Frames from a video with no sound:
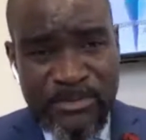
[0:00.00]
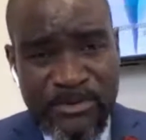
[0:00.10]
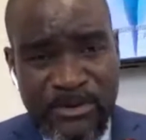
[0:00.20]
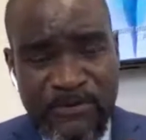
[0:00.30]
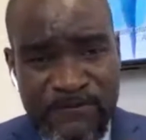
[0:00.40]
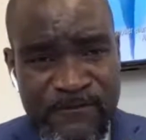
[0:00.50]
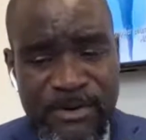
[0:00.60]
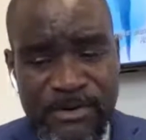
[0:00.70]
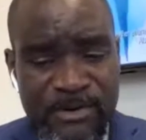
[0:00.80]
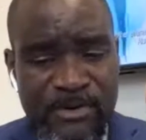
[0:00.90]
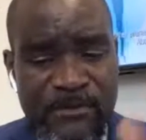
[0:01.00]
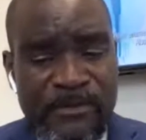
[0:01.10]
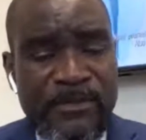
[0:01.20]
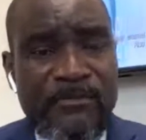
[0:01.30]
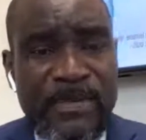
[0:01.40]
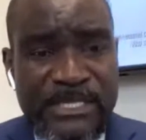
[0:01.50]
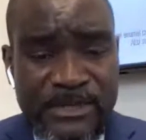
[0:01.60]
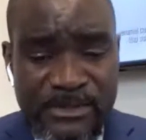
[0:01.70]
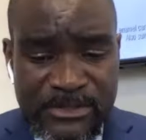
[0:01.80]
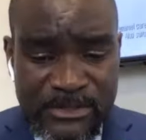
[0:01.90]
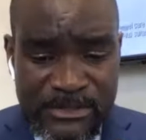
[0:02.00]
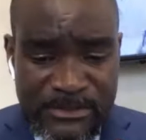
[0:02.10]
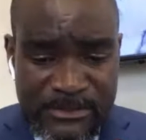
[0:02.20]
of vocal Pentecostals.